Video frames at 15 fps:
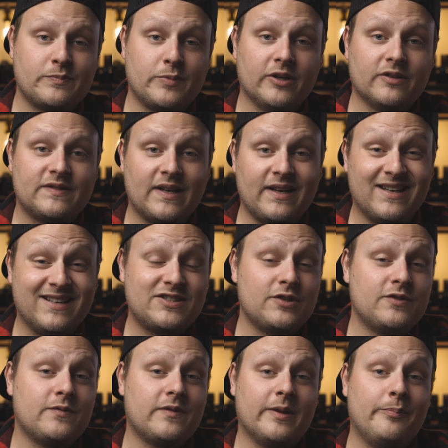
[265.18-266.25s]
experienced any
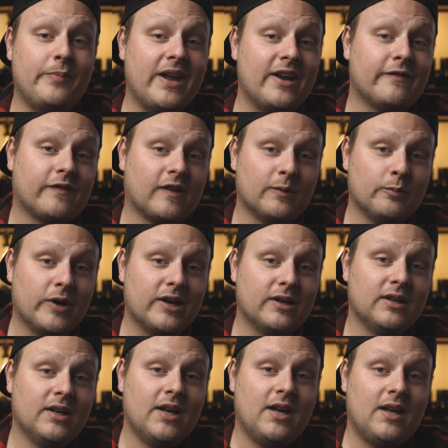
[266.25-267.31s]
issues with the beta firmware.